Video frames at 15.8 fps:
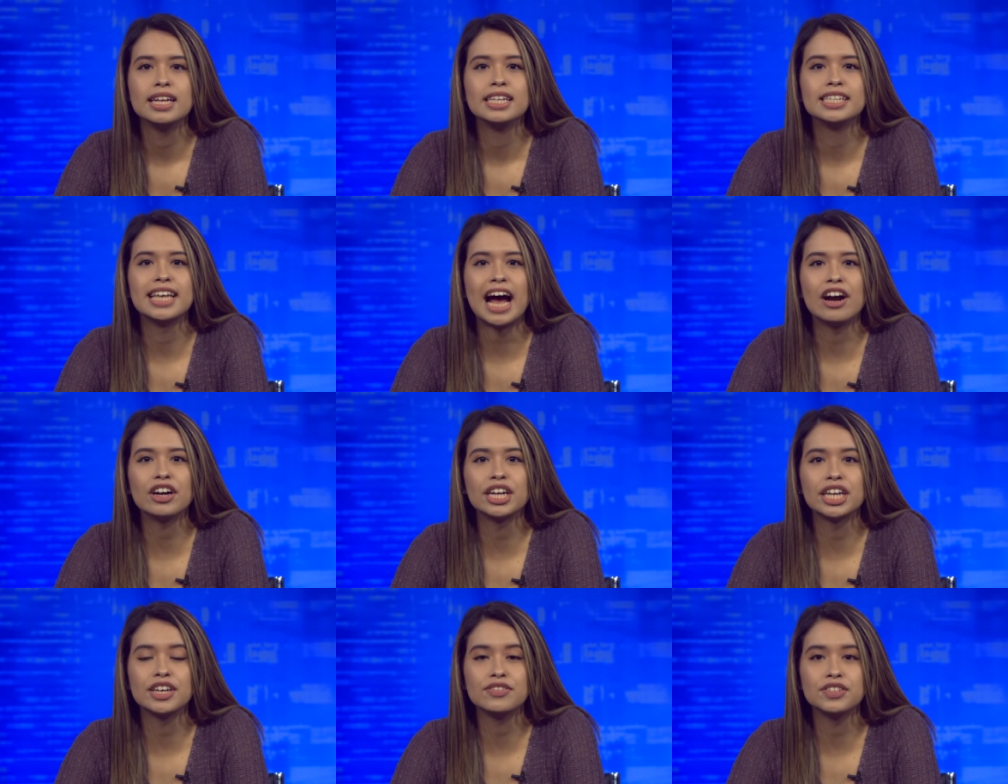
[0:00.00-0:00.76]

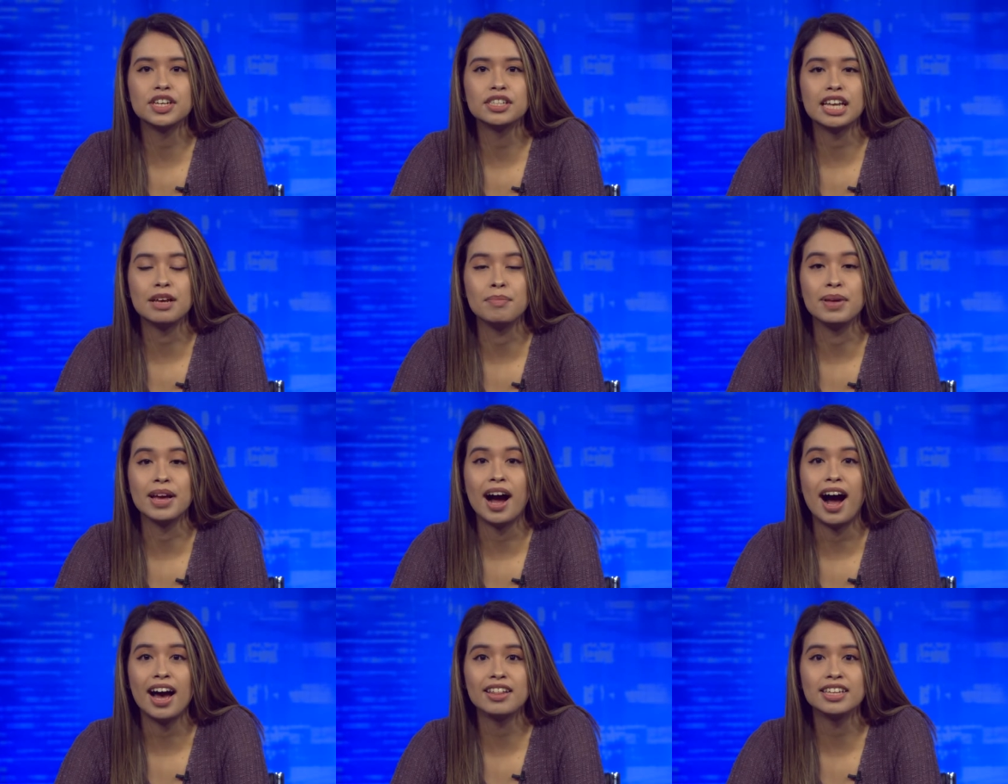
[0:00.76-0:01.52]
Sarah gives us a
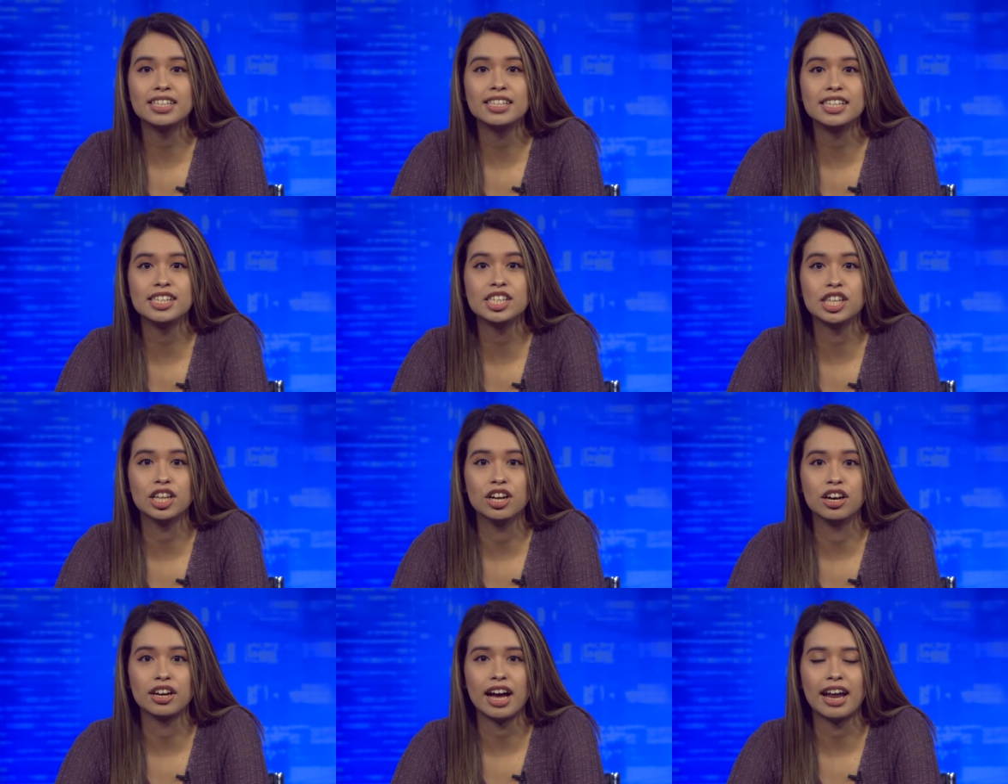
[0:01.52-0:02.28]
behind-the-scenes
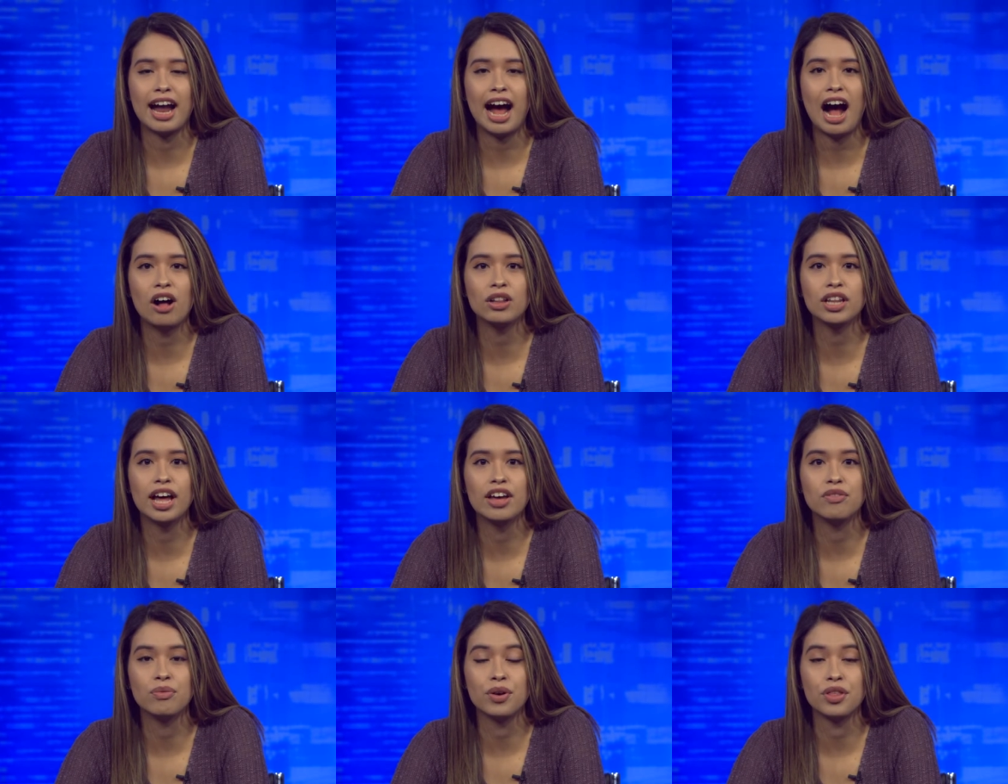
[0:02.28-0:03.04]
look at how
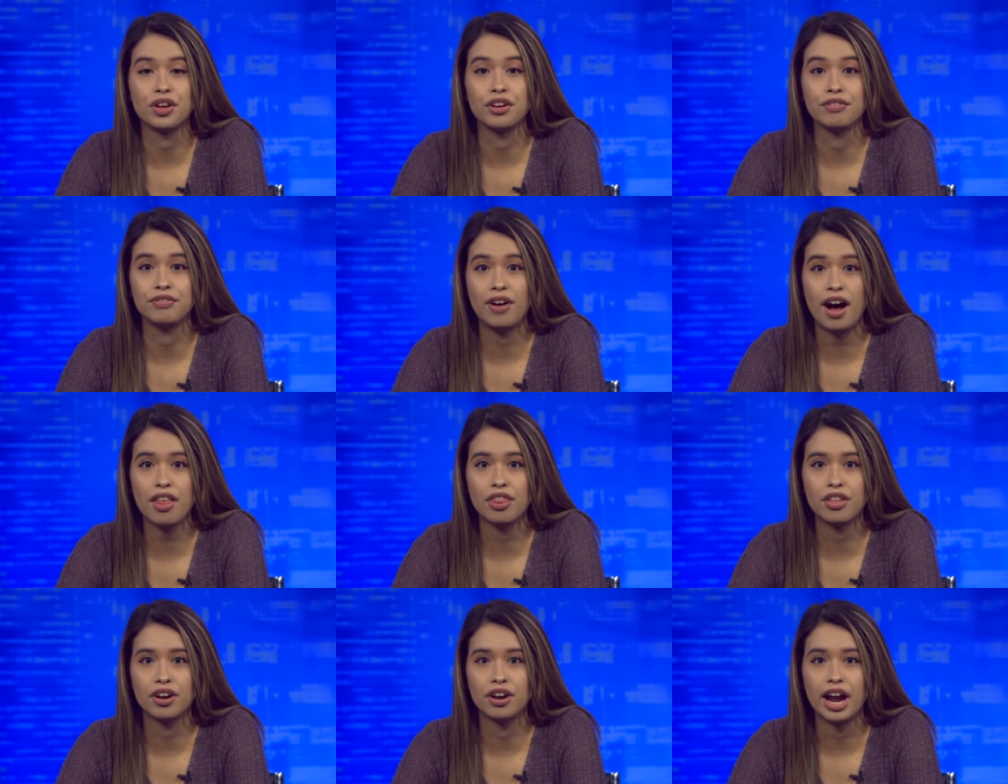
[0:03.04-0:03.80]
life with her
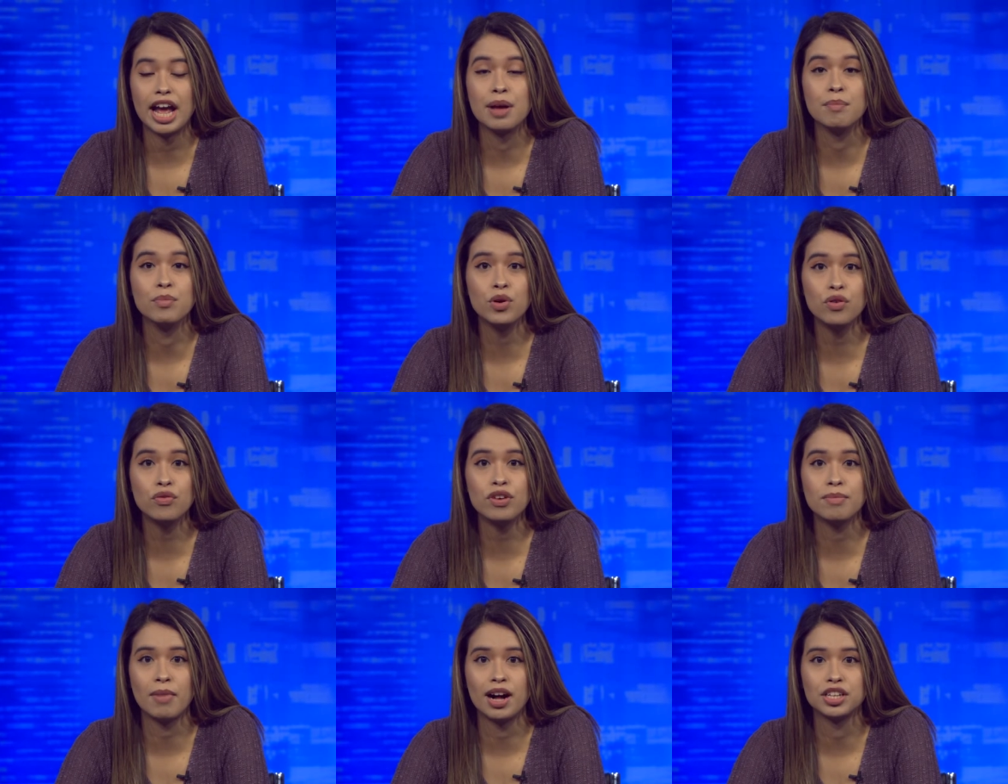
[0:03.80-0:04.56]
father, a
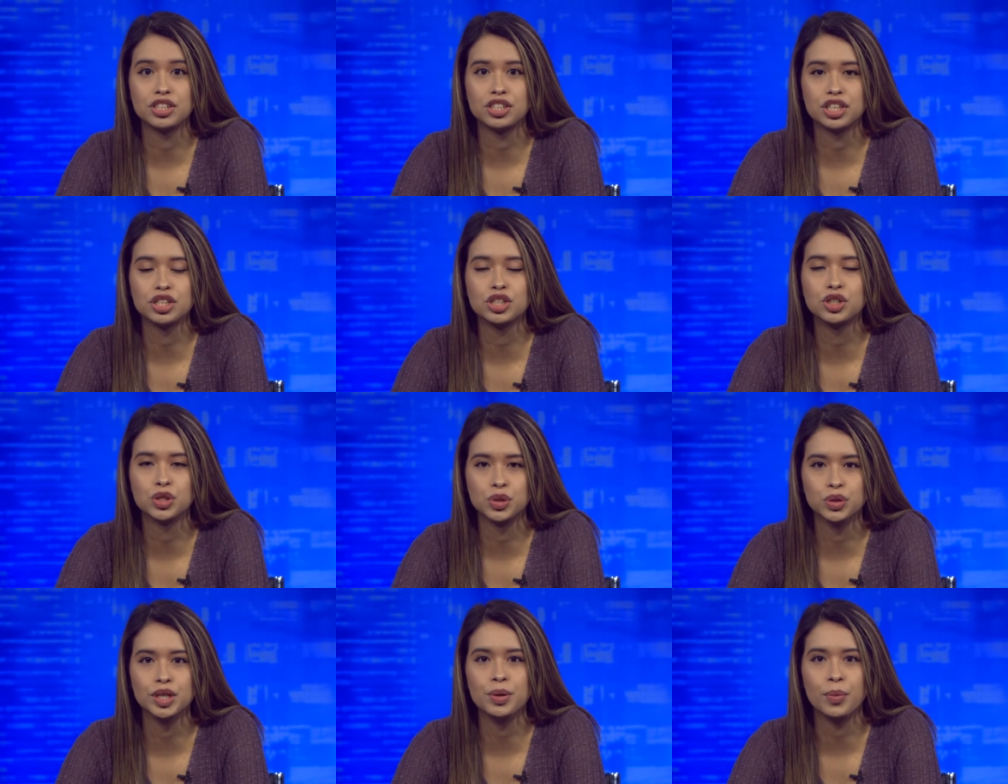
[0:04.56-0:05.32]
movie monster,
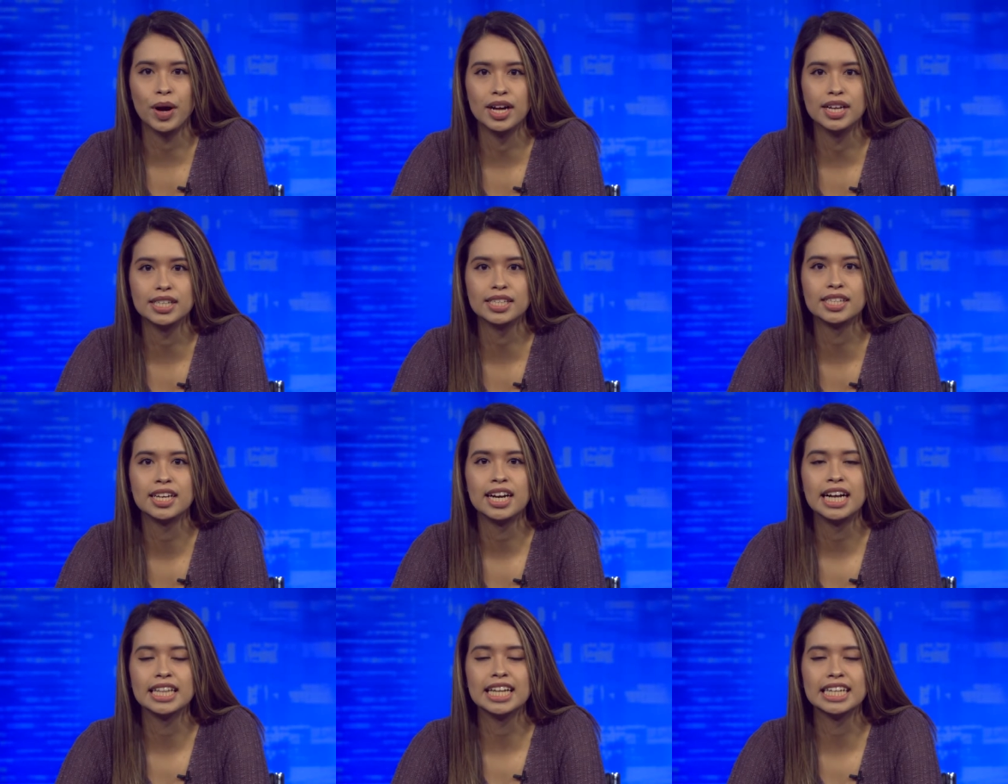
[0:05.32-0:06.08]
truly was.
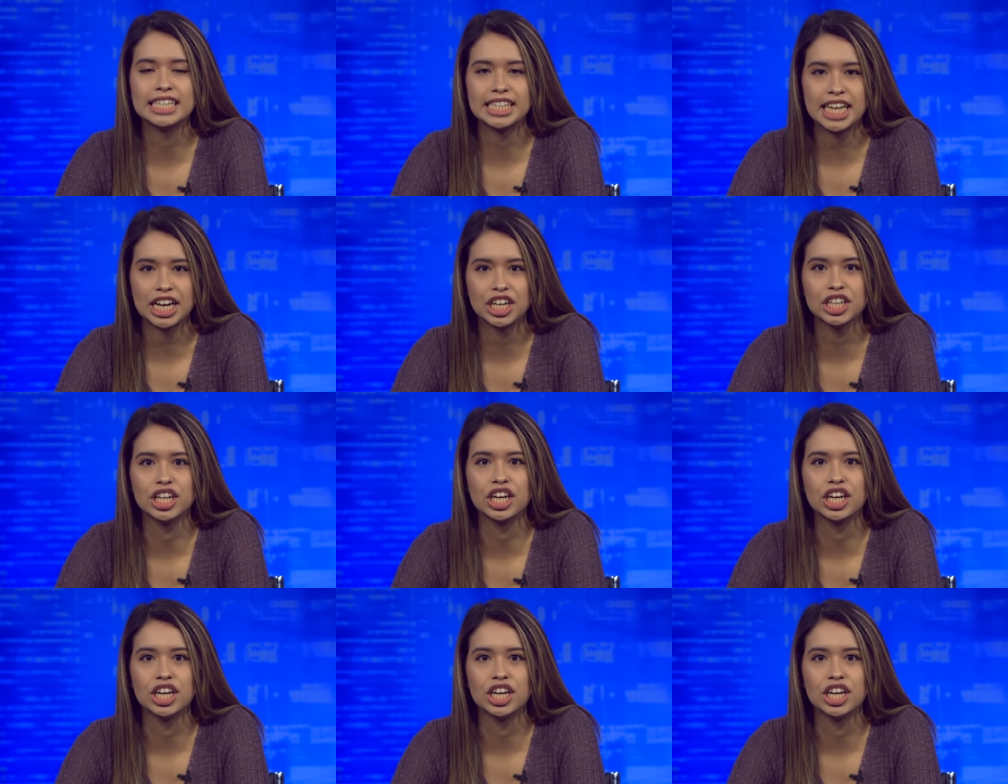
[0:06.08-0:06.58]
Let's take a